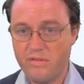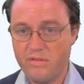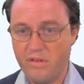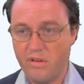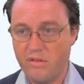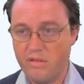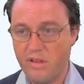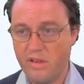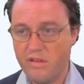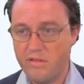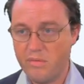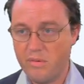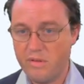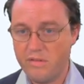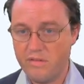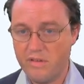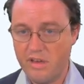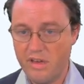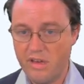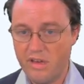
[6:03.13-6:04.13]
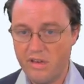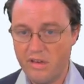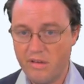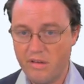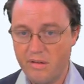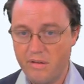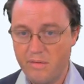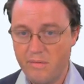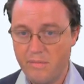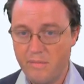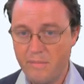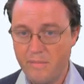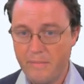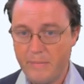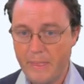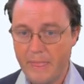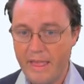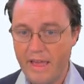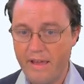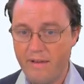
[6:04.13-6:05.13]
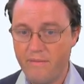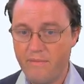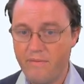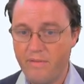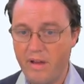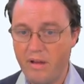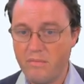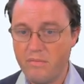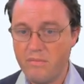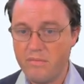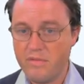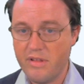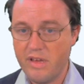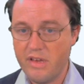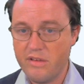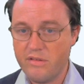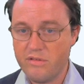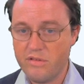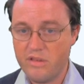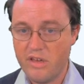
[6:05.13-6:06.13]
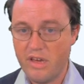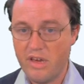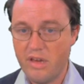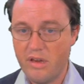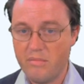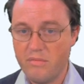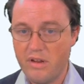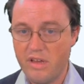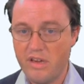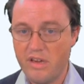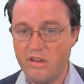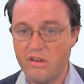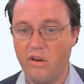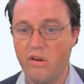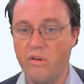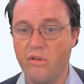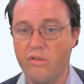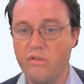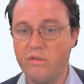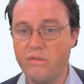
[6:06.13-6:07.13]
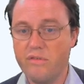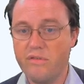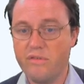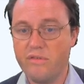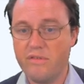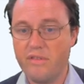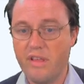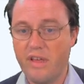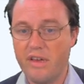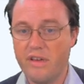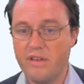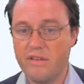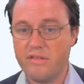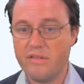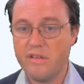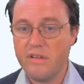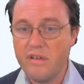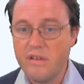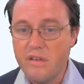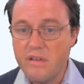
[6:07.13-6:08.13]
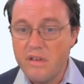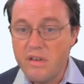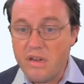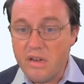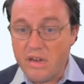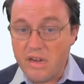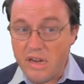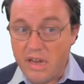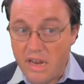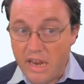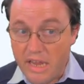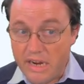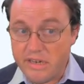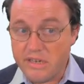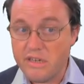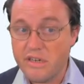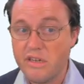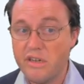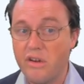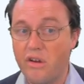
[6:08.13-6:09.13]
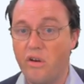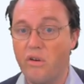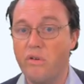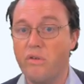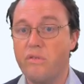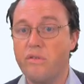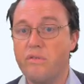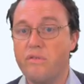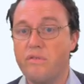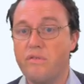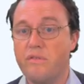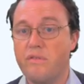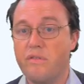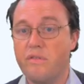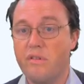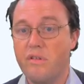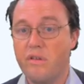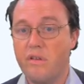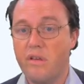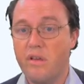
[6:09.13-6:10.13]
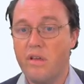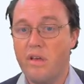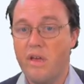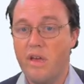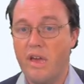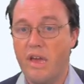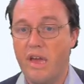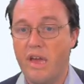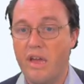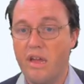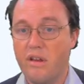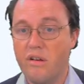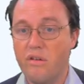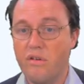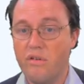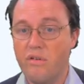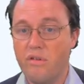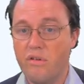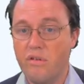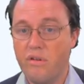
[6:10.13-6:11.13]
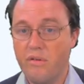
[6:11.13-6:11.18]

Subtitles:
So these ones here have these GMD codes, these collection codes, and